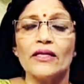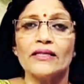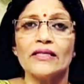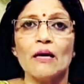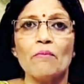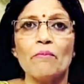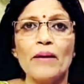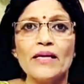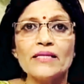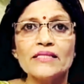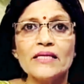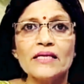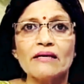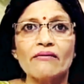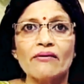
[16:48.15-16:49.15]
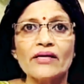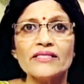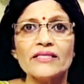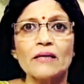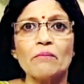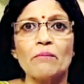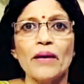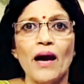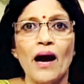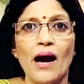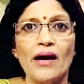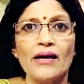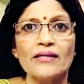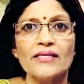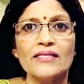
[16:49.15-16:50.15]
The basic reason
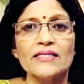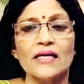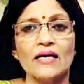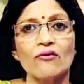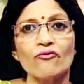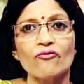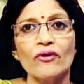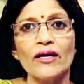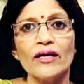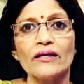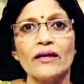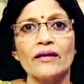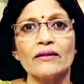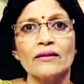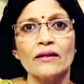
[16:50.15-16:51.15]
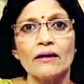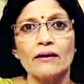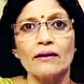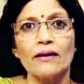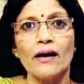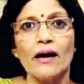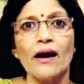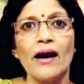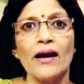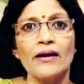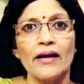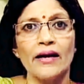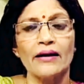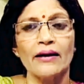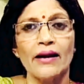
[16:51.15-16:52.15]
behind this conflict and dharna
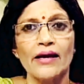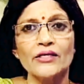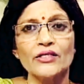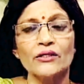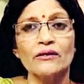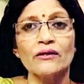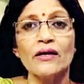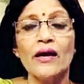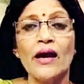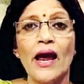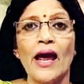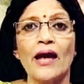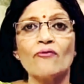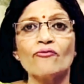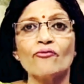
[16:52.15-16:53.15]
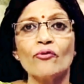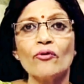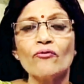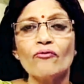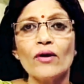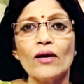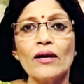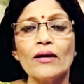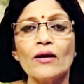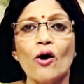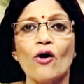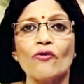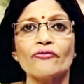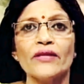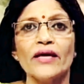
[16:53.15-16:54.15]
and aggression and fulfilling
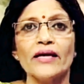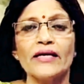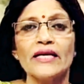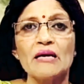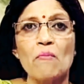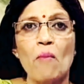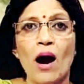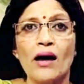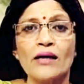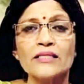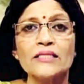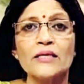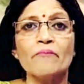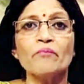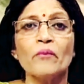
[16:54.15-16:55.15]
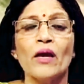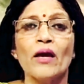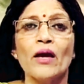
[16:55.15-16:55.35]
of their demands